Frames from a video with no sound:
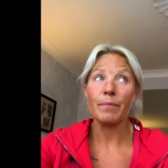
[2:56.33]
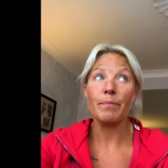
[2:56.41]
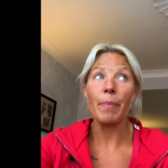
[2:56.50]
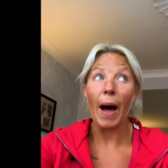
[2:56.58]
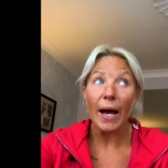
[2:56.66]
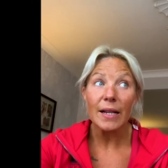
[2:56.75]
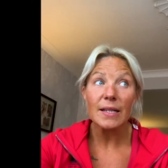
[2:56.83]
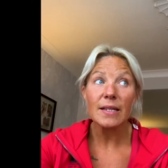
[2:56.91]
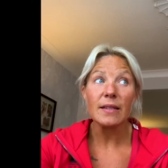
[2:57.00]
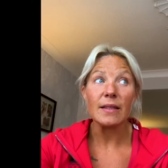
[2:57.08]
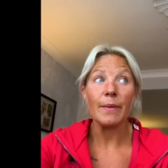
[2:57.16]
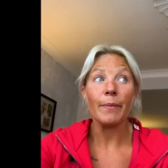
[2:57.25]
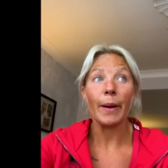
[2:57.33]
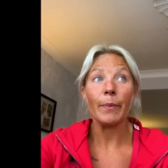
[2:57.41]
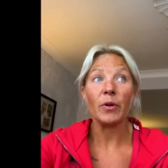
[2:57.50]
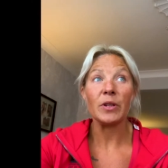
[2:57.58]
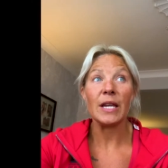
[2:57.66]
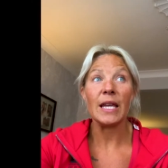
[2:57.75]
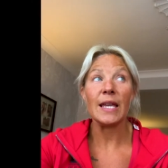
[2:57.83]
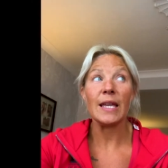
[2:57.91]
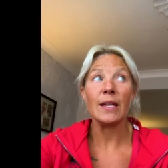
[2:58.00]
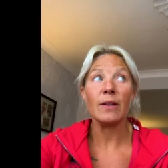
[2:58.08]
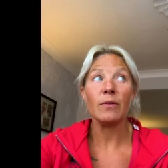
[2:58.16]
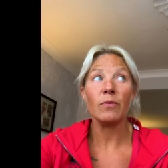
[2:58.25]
but that my body